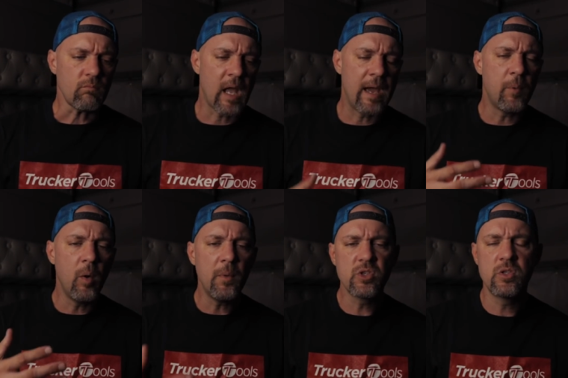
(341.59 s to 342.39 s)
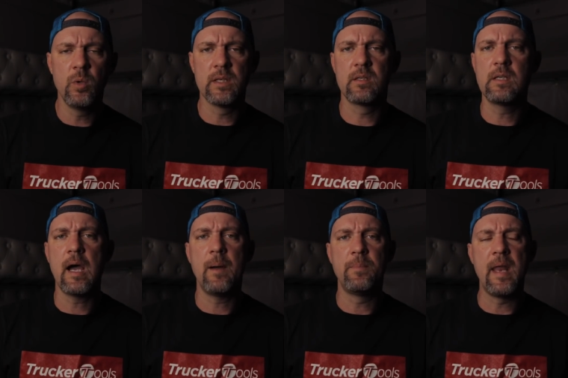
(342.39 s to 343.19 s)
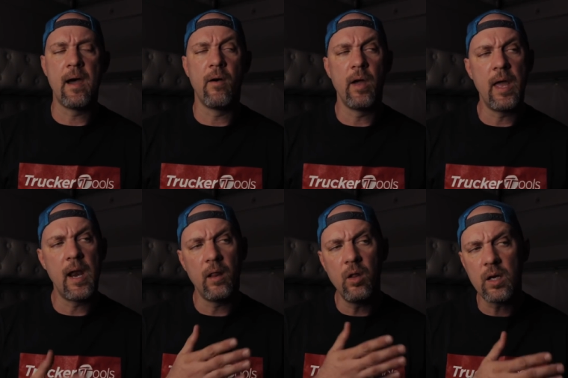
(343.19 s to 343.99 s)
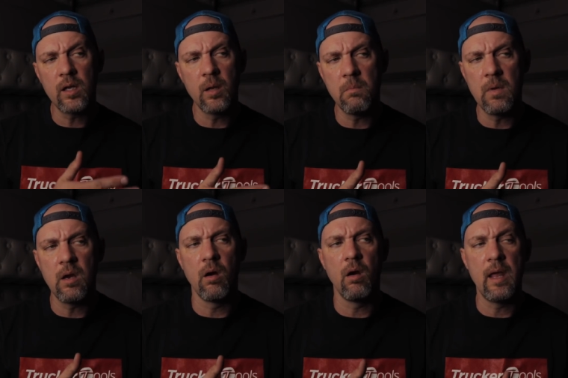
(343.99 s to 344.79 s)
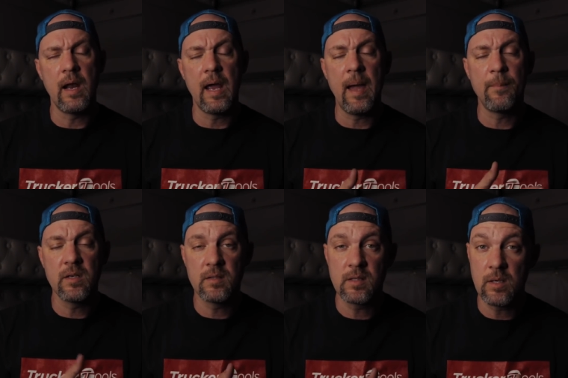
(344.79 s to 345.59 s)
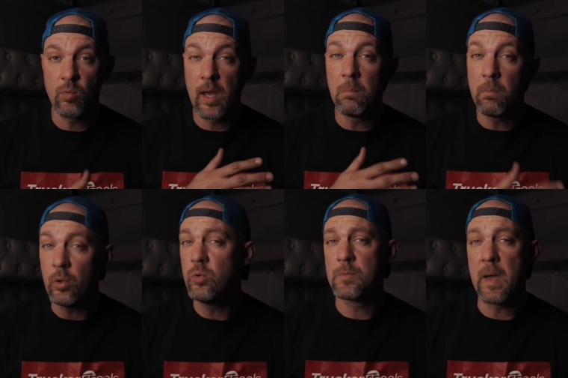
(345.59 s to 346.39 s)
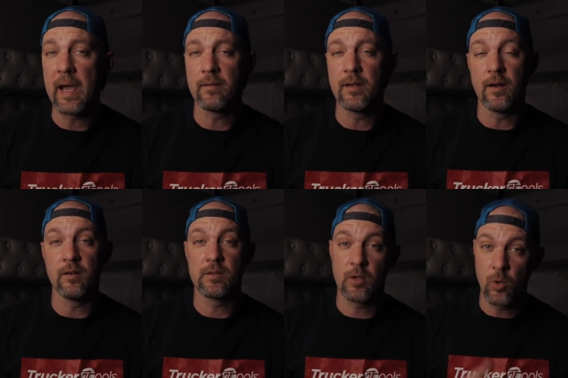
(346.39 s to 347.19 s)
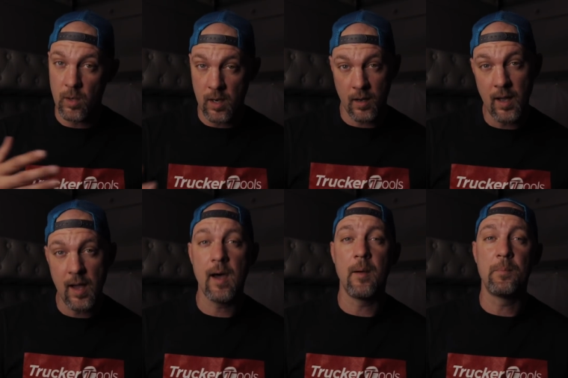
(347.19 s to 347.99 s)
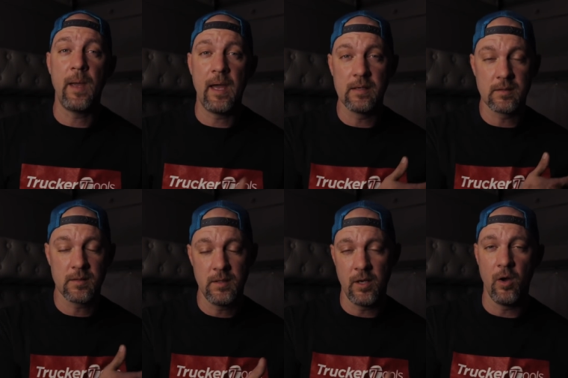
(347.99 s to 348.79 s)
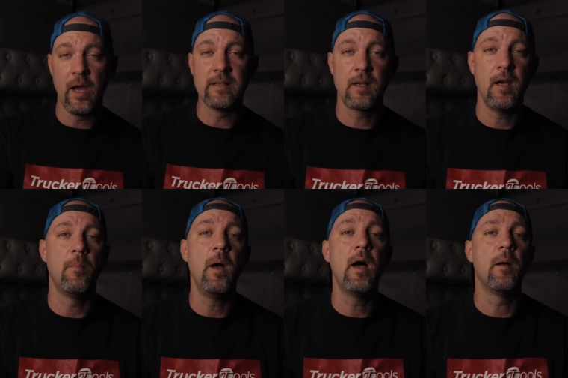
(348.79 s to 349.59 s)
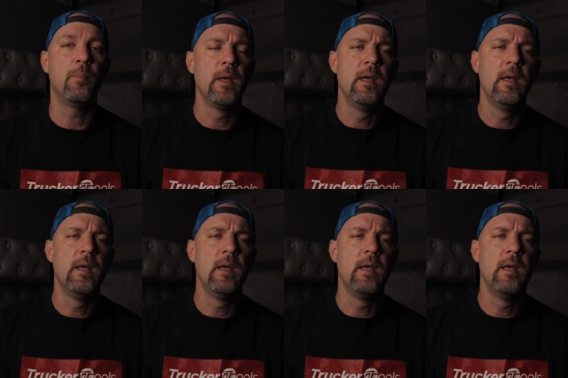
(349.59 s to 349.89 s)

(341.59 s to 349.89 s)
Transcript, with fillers: I am almost to a stop now and I look in the mirror and I happen to see red and blues back there. So a cop has, you know, has come up.